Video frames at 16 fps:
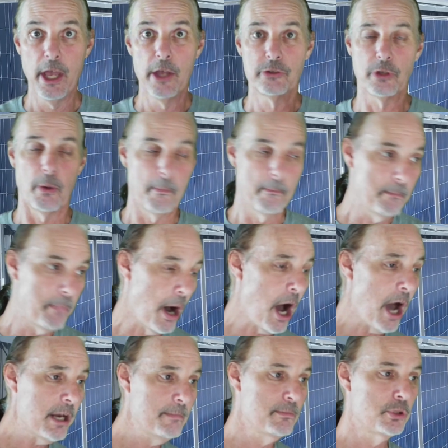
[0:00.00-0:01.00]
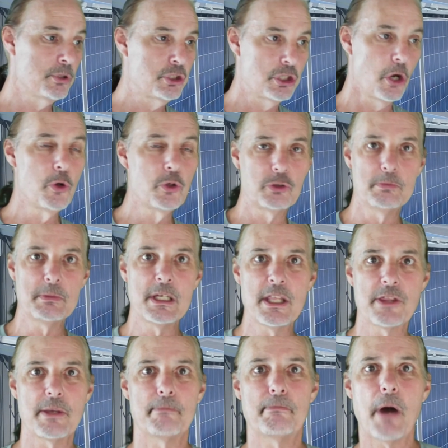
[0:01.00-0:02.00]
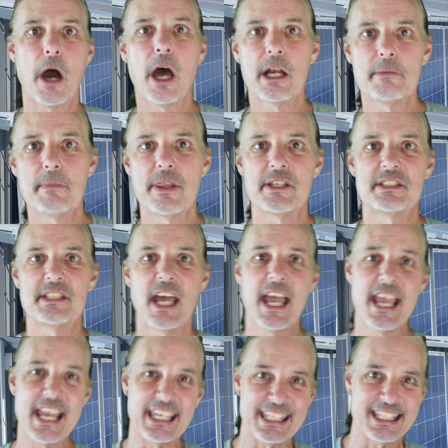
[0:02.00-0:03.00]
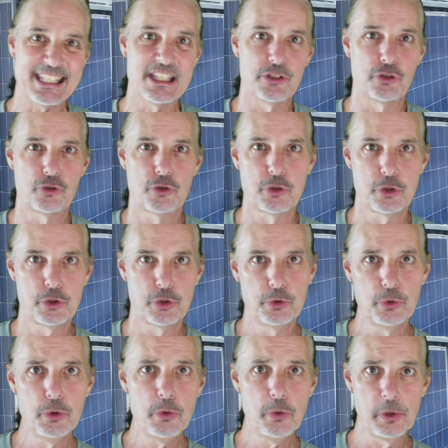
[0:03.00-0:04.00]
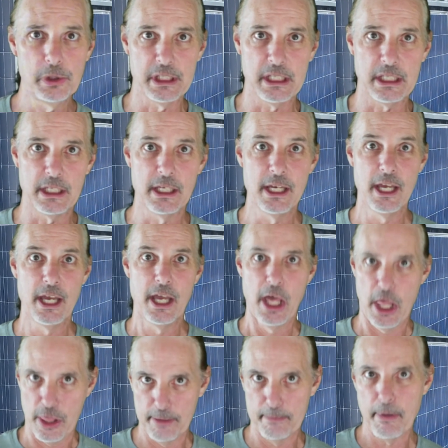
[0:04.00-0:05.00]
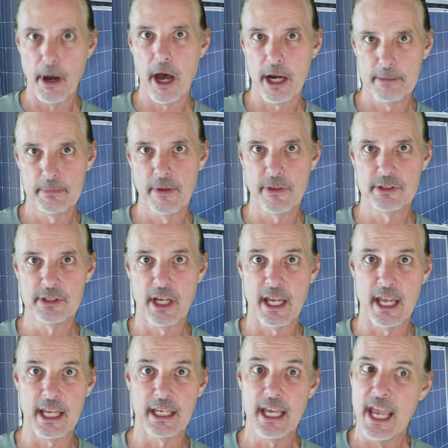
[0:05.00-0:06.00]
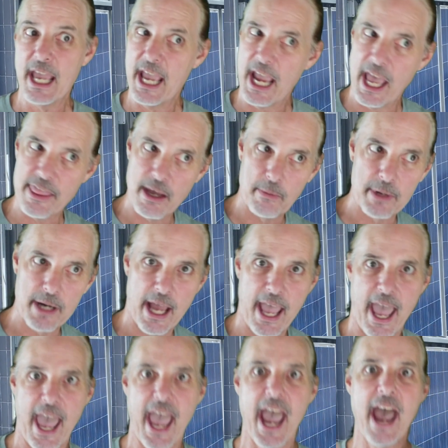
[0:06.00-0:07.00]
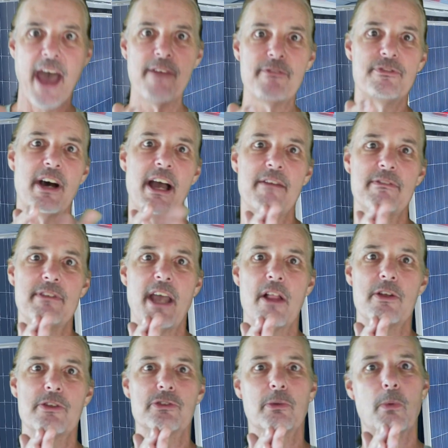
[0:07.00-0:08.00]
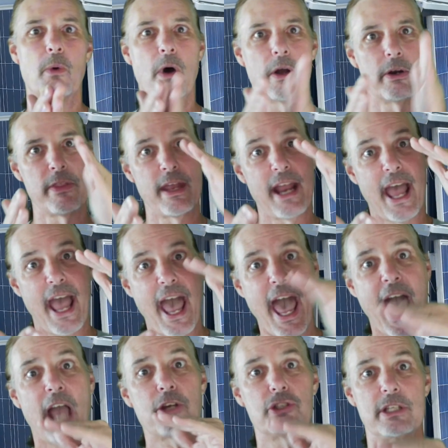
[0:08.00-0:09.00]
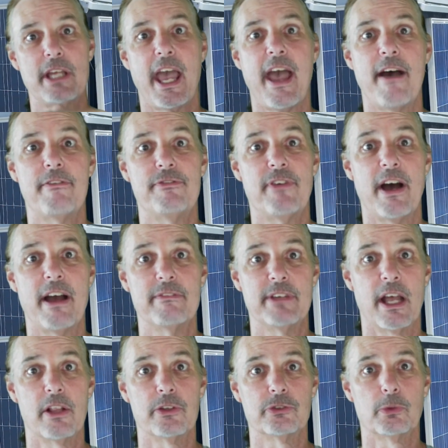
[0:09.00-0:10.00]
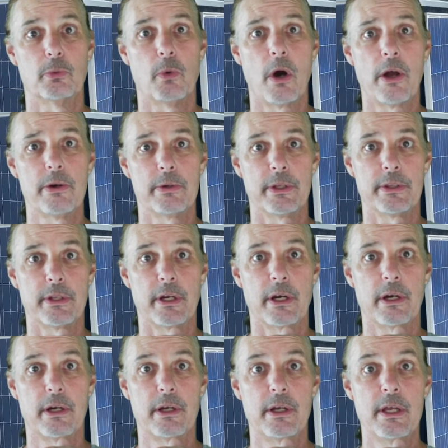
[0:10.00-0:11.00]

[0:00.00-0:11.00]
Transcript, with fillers: So bottom shows me that the bottom of the tank is truly the bottom of the tank, and that when I add five gallons of water, that I actually have five gallons of water in there.